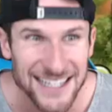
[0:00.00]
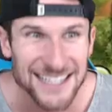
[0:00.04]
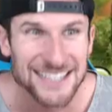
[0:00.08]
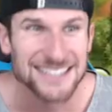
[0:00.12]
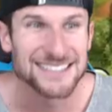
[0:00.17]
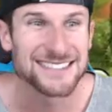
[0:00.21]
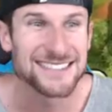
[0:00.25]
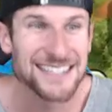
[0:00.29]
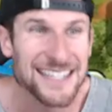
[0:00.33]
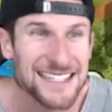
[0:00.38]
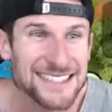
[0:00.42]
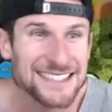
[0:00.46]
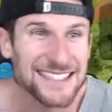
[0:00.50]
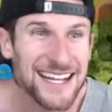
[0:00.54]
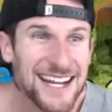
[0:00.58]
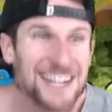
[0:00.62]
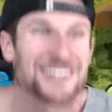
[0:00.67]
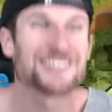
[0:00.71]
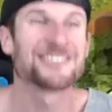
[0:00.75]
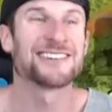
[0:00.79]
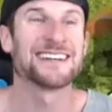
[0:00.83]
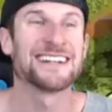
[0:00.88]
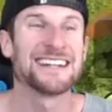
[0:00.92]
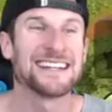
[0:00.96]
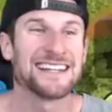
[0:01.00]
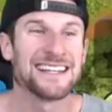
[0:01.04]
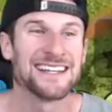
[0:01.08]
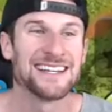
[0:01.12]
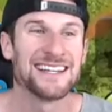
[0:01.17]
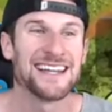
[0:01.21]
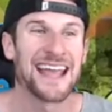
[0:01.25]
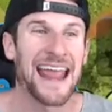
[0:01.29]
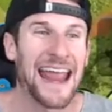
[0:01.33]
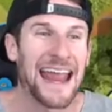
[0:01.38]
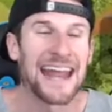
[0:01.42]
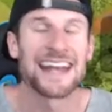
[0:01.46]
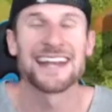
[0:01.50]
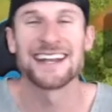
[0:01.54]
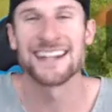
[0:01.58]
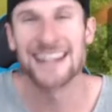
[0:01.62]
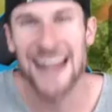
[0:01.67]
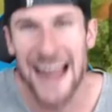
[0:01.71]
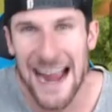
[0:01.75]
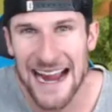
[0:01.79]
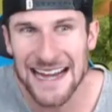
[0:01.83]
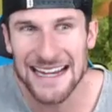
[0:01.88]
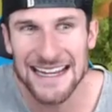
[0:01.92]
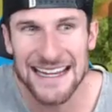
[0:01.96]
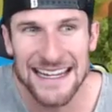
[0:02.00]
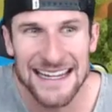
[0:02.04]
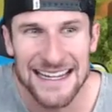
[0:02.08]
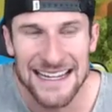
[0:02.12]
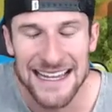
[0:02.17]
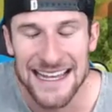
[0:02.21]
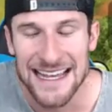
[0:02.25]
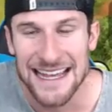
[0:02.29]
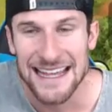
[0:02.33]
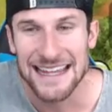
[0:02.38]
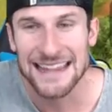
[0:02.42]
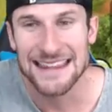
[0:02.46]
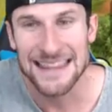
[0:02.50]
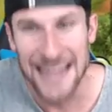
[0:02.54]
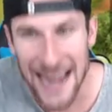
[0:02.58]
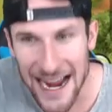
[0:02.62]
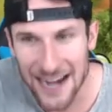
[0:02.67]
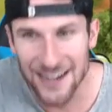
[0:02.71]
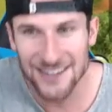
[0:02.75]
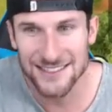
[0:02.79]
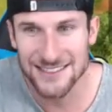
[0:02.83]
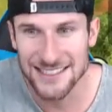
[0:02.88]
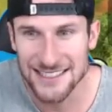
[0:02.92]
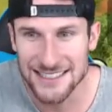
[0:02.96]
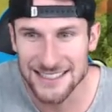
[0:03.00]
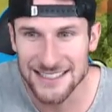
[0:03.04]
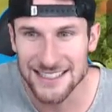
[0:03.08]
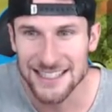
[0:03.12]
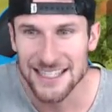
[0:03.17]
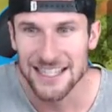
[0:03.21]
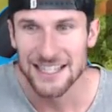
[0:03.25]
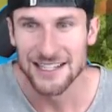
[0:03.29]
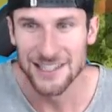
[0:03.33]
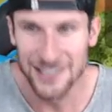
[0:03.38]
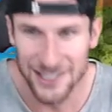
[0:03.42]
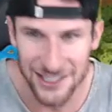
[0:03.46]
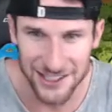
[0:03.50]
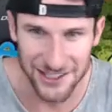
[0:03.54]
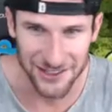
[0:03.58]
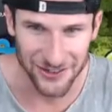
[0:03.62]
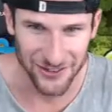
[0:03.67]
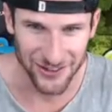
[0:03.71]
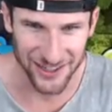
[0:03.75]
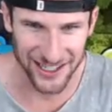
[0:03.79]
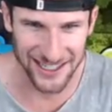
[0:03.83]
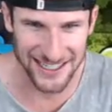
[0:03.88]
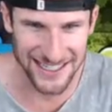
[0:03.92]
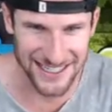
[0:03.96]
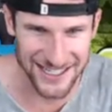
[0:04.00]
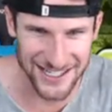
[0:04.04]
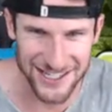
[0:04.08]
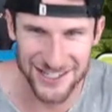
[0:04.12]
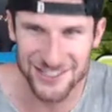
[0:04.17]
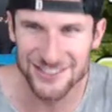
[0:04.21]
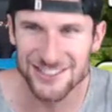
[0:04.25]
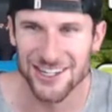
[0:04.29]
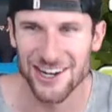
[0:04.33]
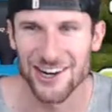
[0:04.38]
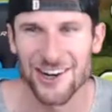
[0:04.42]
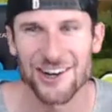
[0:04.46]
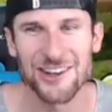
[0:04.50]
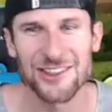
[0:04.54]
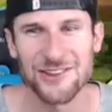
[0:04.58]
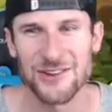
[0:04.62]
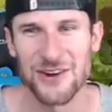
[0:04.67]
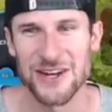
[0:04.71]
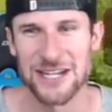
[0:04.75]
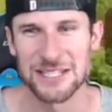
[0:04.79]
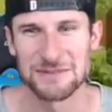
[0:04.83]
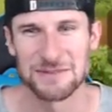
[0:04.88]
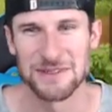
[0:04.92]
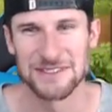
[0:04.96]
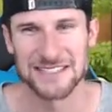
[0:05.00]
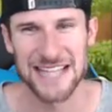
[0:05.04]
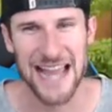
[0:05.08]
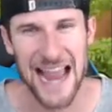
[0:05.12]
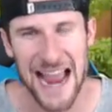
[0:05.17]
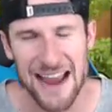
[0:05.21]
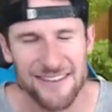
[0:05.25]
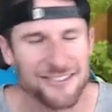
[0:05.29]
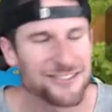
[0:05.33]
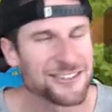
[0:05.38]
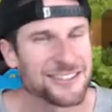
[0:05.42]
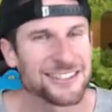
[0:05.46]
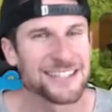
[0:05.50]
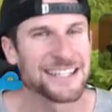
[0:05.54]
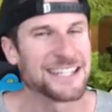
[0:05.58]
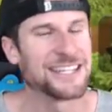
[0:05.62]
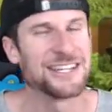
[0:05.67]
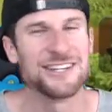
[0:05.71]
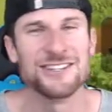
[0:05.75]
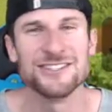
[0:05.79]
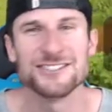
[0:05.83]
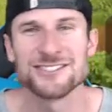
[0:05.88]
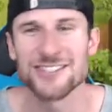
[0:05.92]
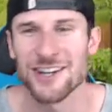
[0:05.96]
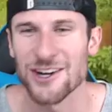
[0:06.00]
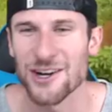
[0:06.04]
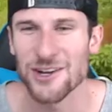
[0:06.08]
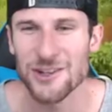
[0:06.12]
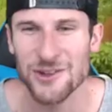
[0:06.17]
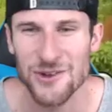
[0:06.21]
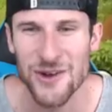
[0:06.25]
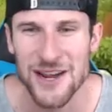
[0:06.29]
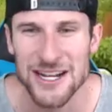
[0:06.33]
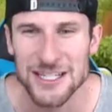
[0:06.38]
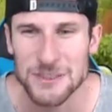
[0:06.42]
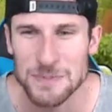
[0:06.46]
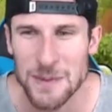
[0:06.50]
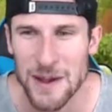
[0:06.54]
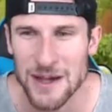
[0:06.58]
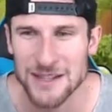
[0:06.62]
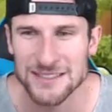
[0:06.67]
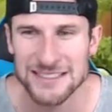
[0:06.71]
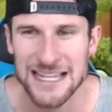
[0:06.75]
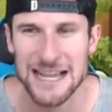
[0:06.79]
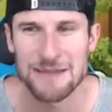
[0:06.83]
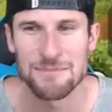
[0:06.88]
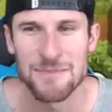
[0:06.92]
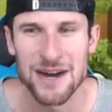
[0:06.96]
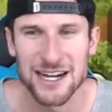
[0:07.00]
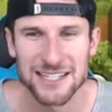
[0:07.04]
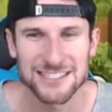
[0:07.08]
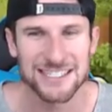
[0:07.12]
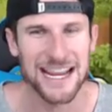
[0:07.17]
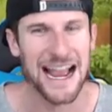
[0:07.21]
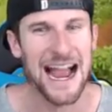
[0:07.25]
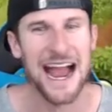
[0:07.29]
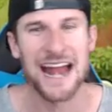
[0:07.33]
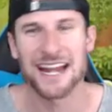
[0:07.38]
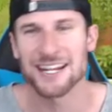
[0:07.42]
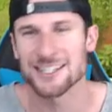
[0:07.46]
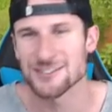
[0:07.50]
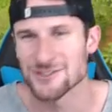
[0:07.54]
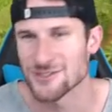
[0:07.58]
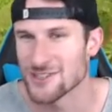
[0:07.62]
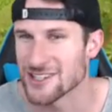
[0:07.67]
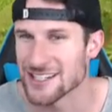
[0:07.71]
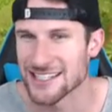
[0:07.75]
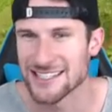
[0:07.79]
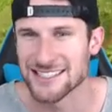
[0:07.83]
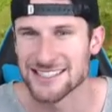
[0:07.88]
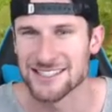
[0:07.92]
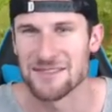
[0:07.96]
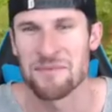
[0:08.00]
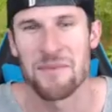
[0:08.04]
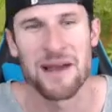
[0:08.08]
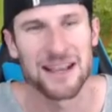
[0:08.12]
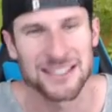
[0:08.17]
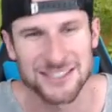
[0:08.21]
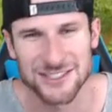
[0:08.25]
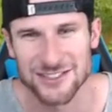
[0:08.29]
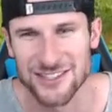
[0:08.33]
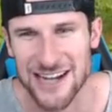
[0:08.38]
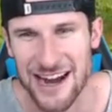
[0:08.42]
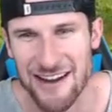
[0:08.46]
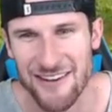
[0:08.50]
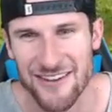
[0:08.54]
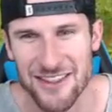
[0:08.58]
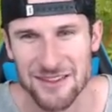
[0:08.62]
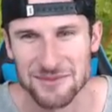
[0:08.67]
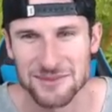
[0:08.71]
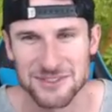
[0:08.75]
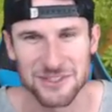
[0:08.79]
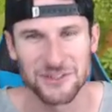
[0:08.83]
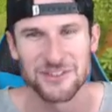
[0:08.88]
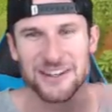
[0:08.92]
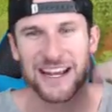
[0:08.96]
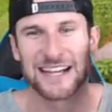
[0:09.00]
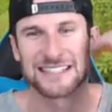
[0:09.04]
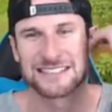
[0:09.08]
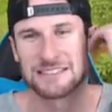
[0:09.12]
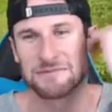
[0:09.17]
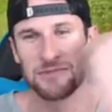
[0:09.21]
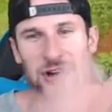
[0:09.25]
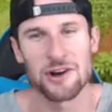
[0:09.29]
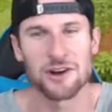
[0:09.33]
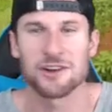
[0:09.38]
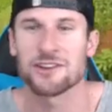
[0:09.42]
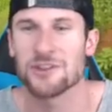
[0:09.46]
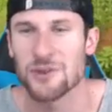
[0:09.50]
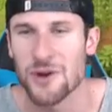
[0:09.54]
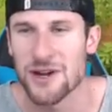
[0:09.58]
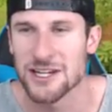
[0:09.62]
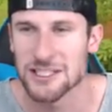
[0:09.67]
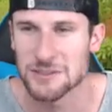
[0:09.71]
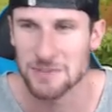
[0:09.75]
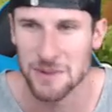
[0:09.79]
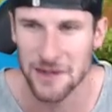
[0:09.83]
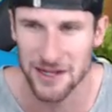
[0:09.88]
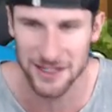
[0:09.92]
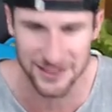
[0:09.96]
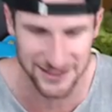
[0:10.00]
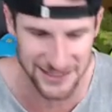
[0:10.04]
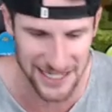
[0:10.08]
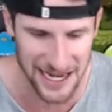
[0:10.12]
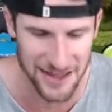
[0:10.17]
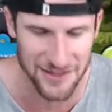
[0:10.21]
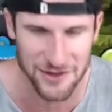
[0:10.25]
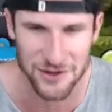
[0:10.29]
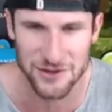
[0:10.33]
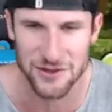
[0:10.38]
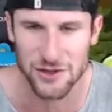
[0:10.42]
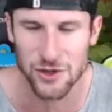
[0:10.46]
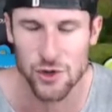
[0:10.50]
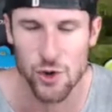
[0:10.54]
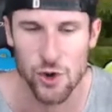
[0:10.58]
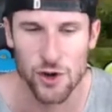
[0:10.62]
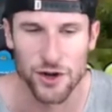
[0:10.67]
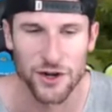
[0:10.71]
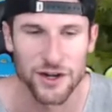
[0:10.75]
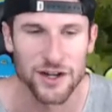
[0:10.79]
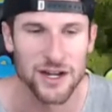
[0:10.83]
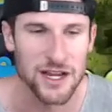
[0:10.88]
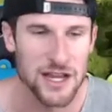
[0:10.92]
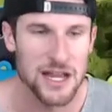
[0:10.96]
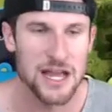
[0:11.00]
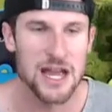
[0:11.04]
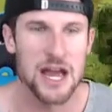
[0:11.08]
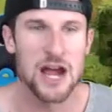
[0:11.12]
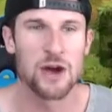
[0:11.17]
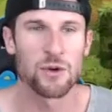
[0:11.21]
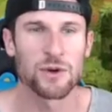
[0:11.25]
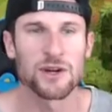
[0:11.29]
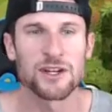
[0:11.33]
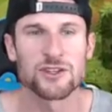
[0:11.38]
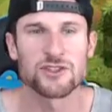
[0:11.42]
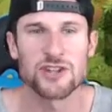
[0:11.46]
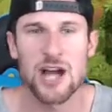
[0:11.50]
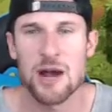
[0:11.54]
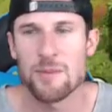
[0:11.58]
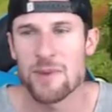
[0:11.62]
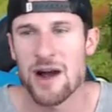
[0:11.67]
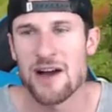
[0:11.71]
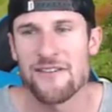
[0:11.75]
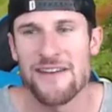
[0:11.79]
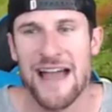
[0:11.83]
690 thousand loot. We're gonna use earthquake spells. I haven't really used earthquake spells that much. I just wanted to mess around with them. So we got some earthquake spells down there in the corner. We're gonna drop off